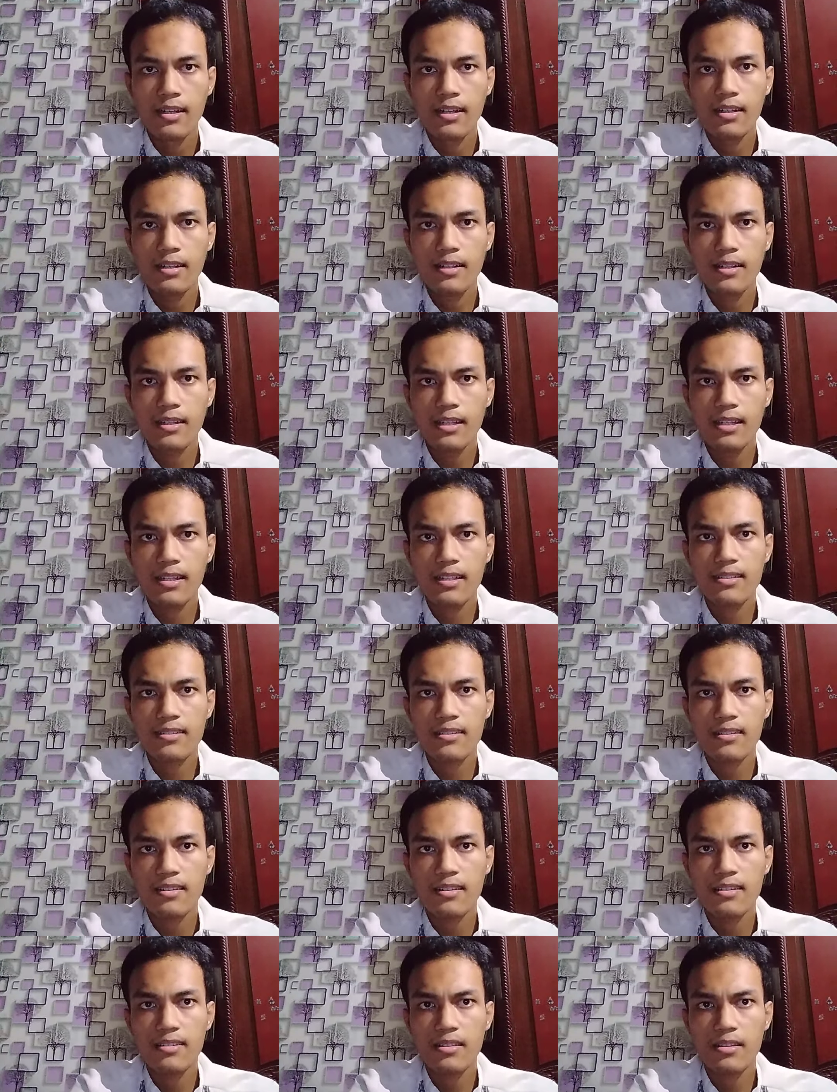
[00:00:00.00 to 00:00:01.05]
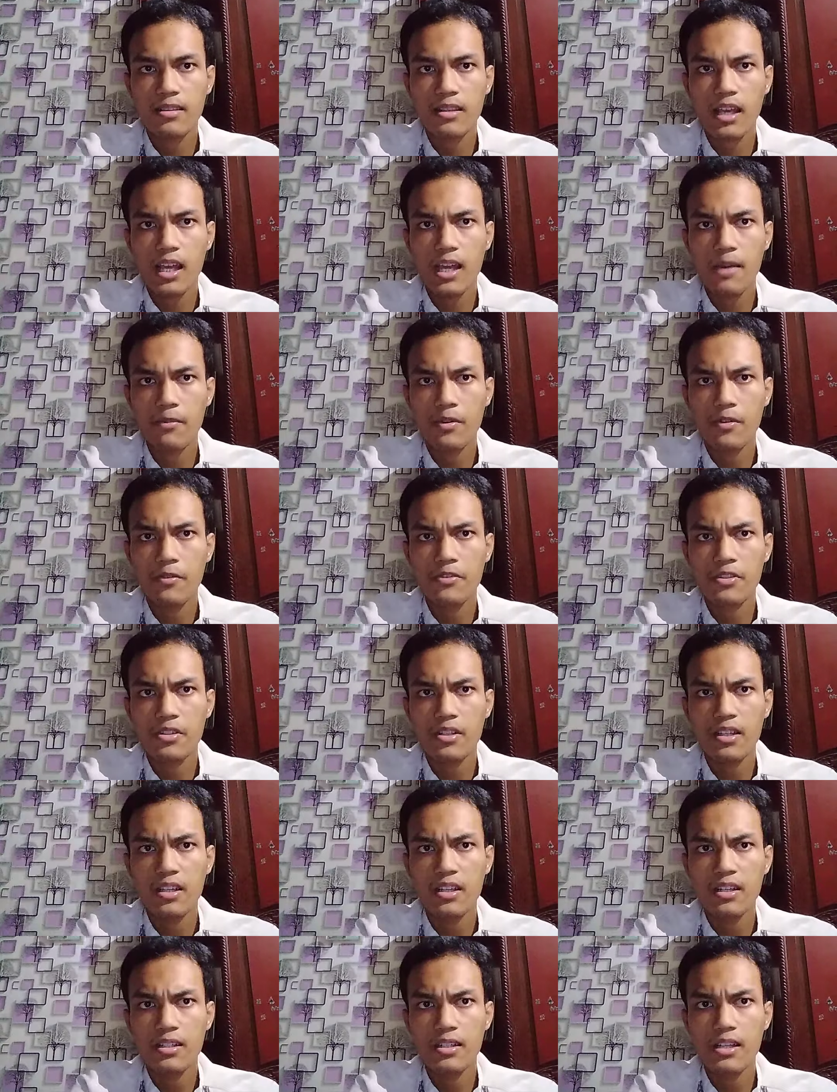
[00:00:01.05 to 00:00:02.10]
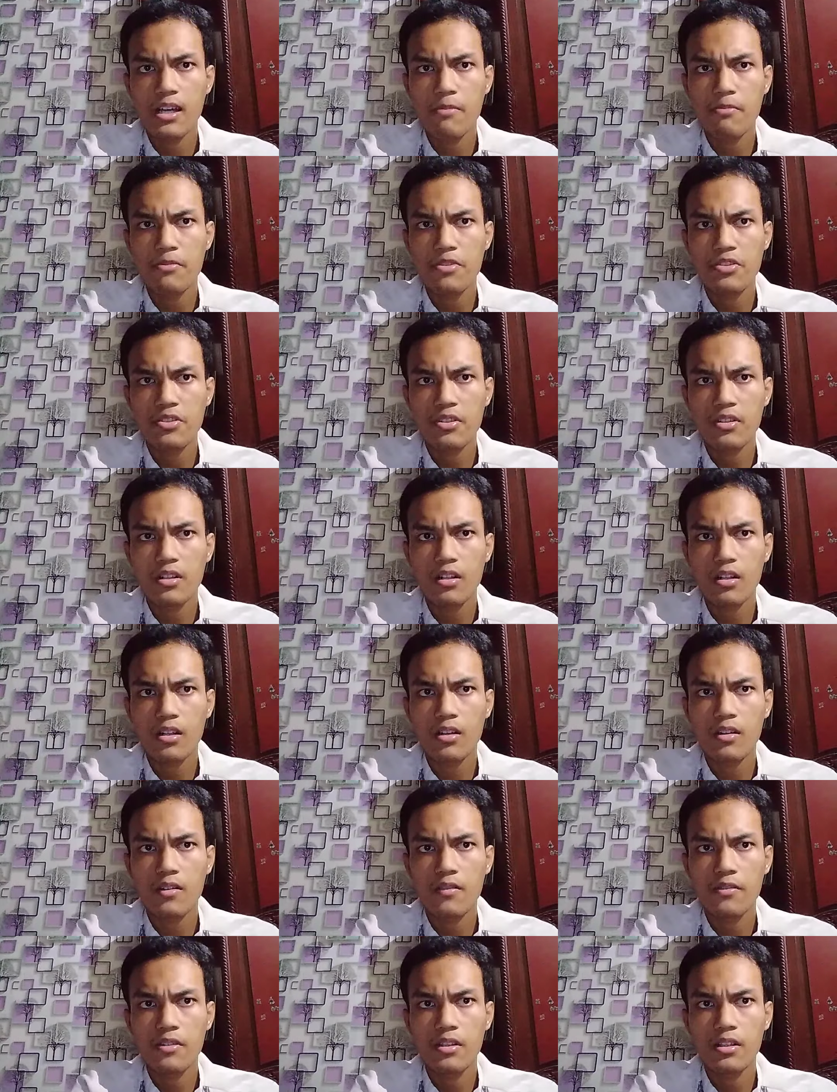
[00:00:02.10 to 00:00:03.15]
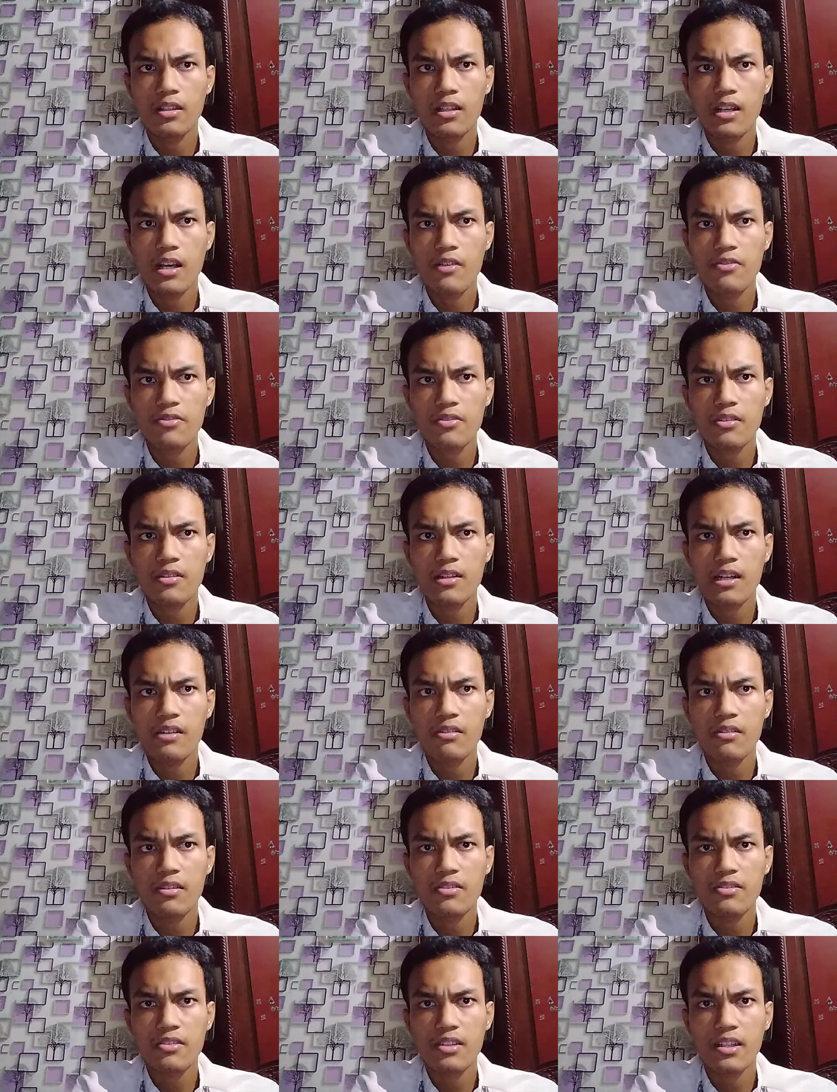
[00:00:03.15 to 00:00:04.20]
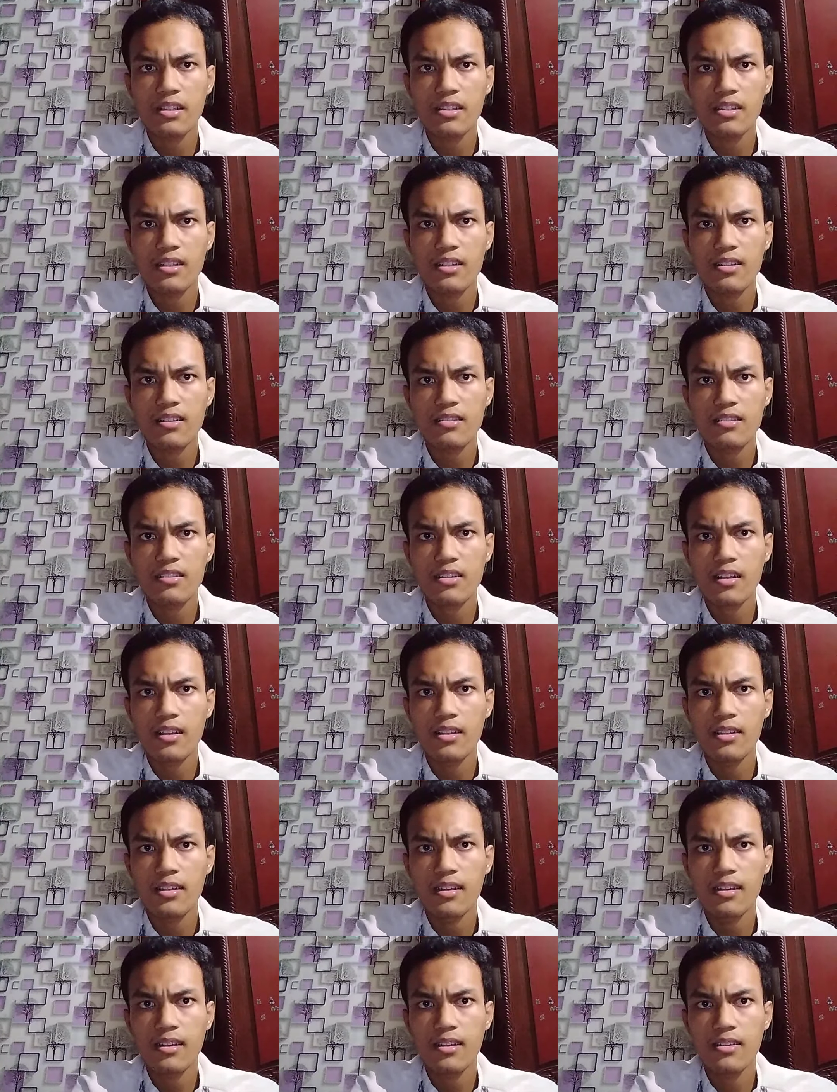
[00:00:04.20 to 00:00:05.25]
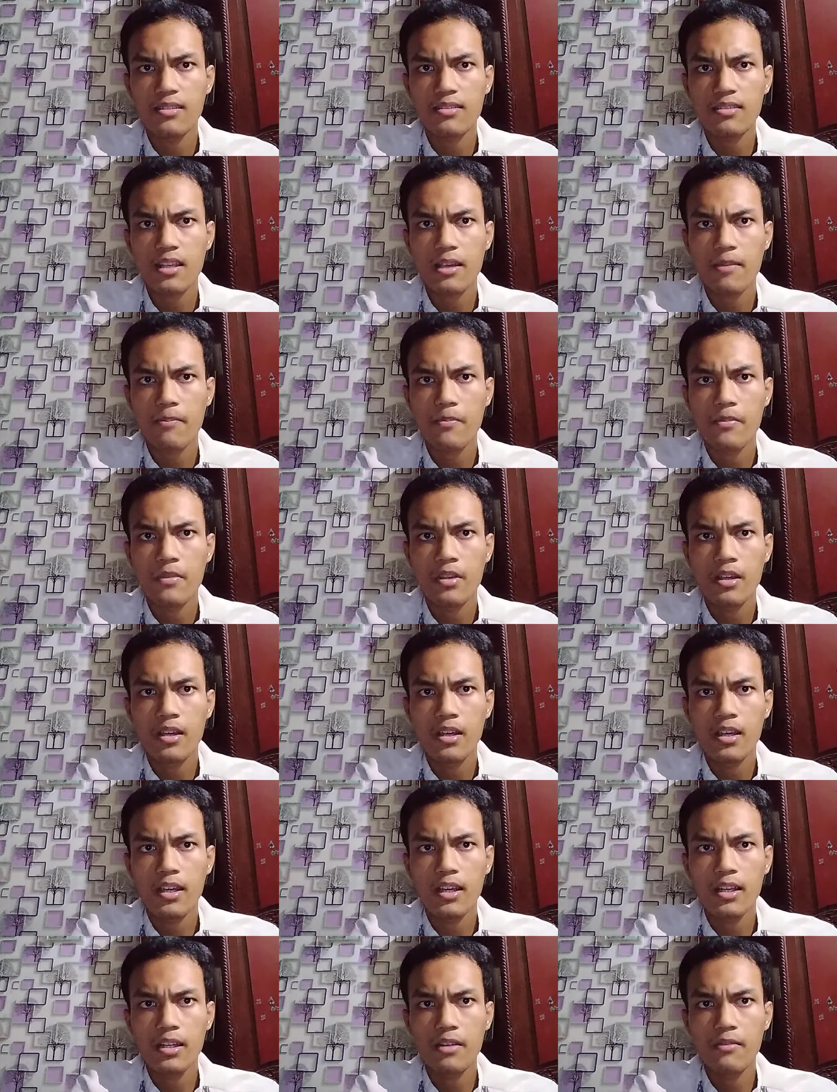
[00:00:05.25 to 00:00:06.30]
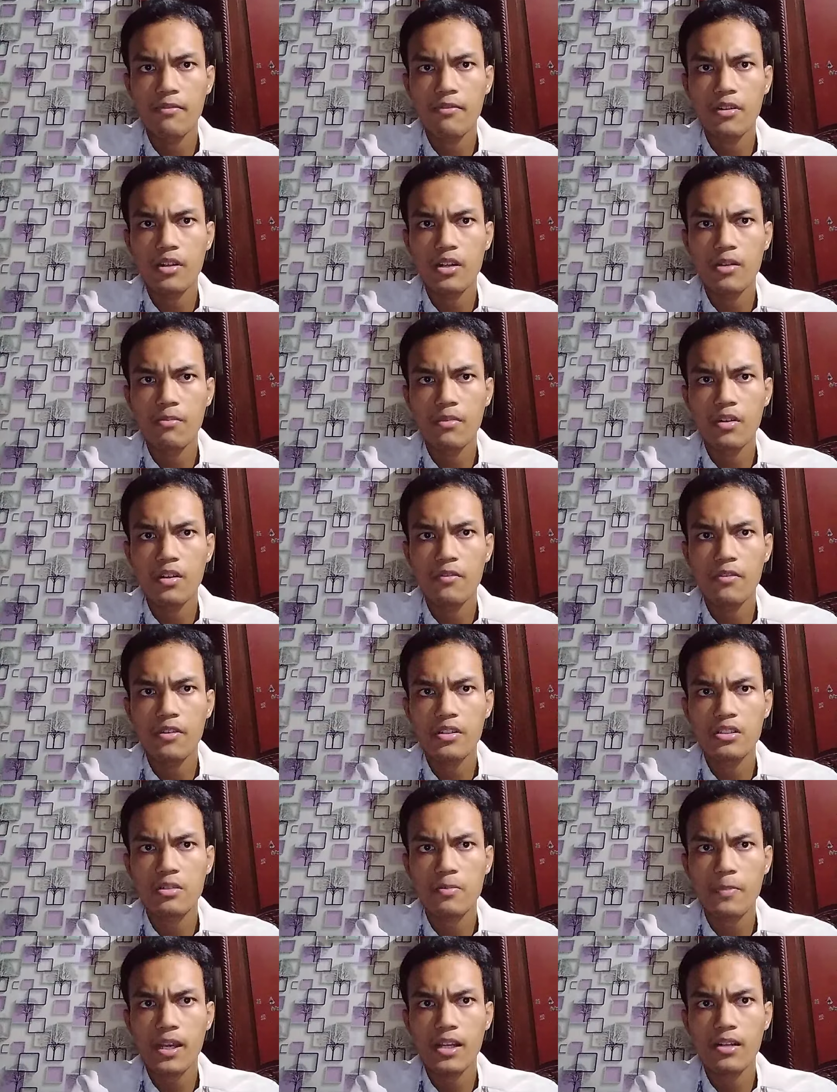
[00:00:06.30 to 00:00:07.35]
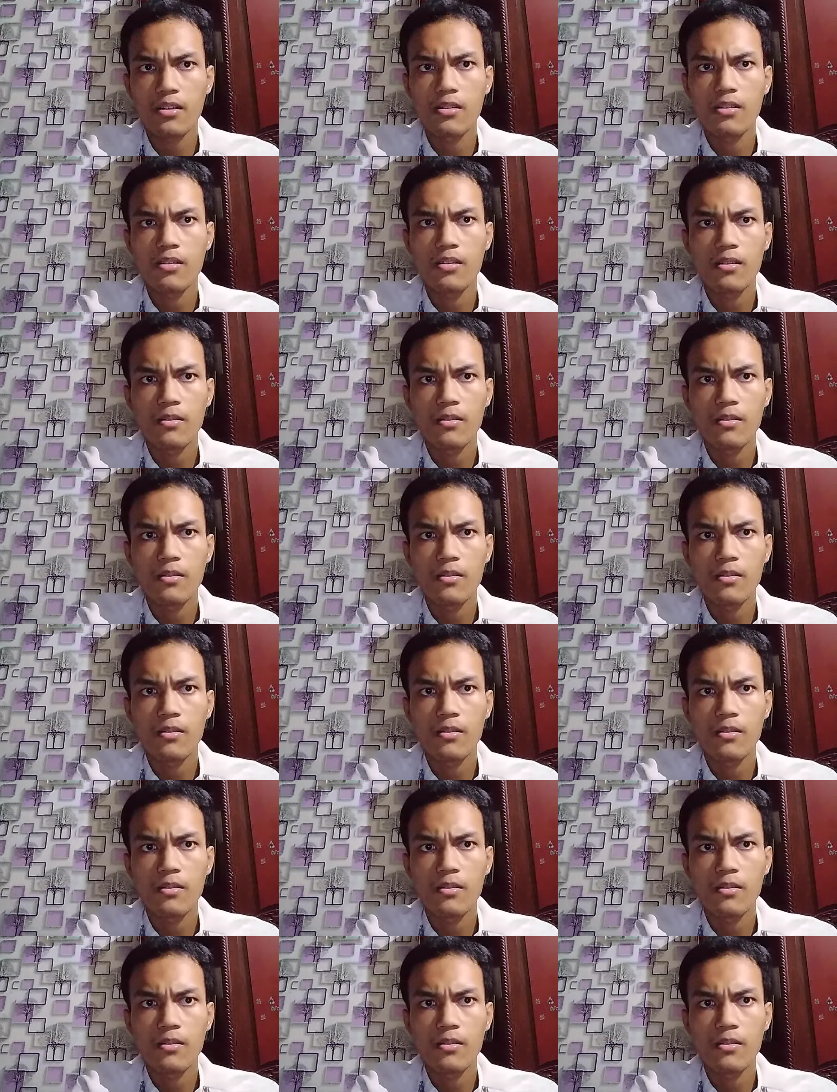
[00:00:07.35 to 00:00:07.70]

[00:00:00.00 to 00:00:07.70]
A helix is a type of three-dimensional curve that goes around a central cylindrical shape in the form of a spiral,